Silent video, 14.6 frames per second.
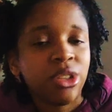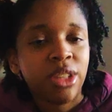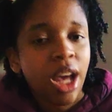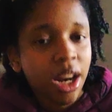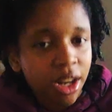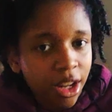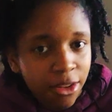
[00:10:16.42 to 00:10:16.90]

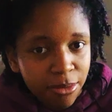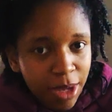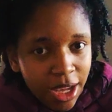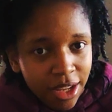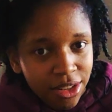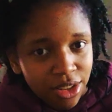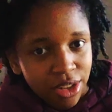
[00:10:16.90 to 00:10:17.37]
not enough
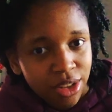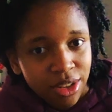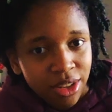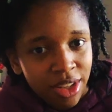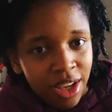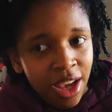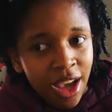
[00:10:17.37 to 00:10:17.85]

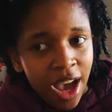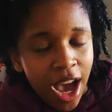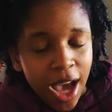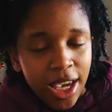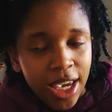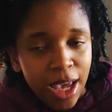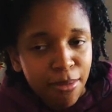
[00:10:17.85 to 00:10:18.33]
pages.
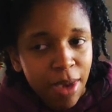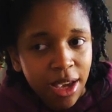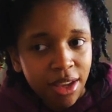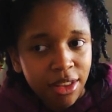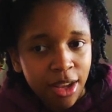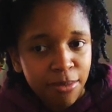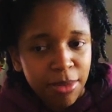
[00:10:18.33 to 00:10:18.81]
I can't make
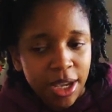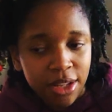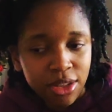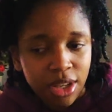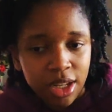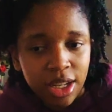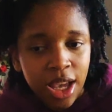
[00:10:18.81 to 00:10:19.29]
enough
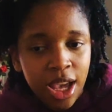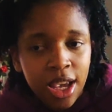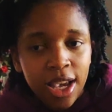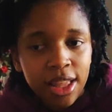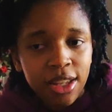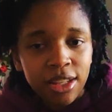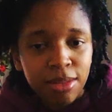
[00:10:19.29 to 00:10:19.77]
pages on it.
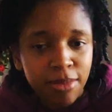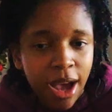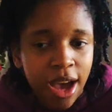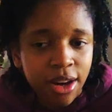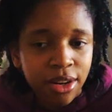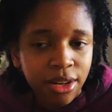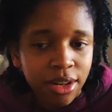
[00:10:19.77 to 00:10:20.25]
It doesn't
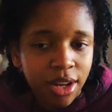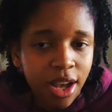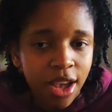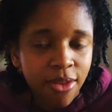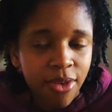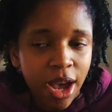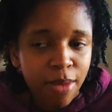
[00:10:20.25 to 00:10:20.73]
matter
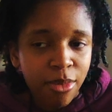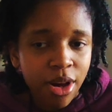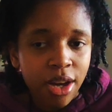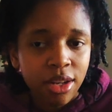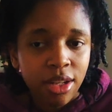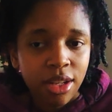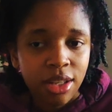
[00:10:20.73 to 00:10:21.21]
if I'm
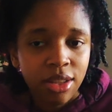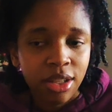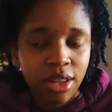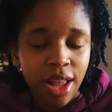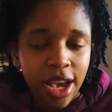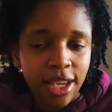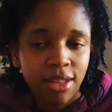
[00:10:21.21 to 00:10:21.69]
on the
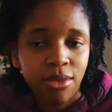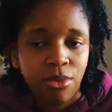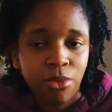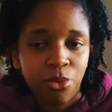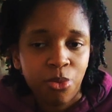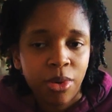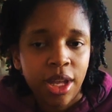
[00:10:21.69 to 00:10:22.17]
light
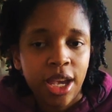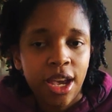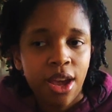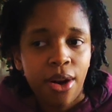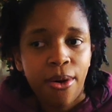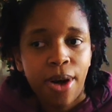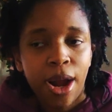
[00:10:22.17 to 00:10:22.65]

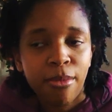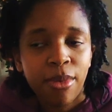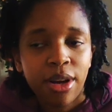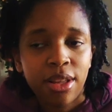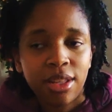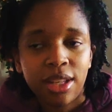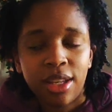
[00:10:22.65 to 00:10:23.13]
plan or I'm
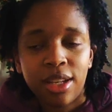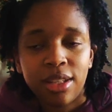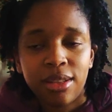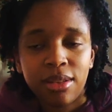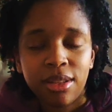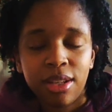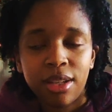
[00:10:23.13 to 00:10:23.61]
on
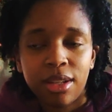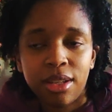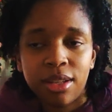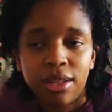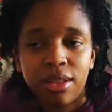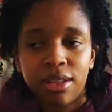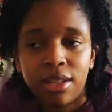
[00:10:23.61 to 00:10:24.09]

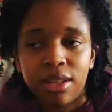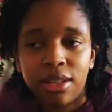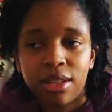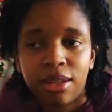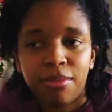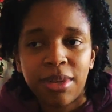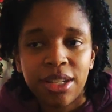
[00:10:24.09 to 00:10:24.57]

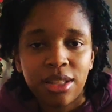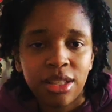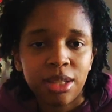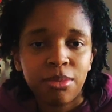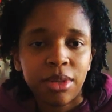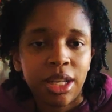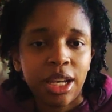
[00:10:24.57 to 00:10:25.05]
the
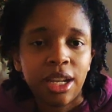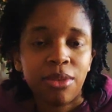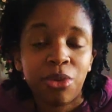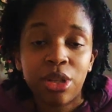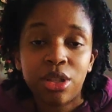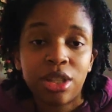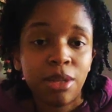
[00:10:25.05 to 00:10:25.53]
business plan,
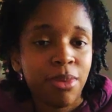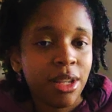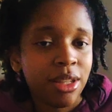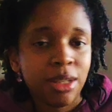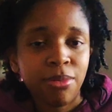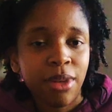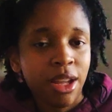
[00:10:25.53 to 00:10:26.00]
which the
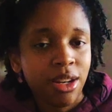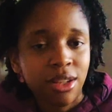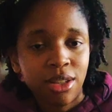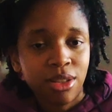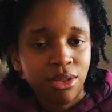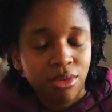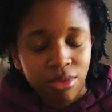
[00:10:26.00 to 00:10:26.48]
business plan
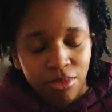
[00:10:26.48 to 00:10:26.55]
is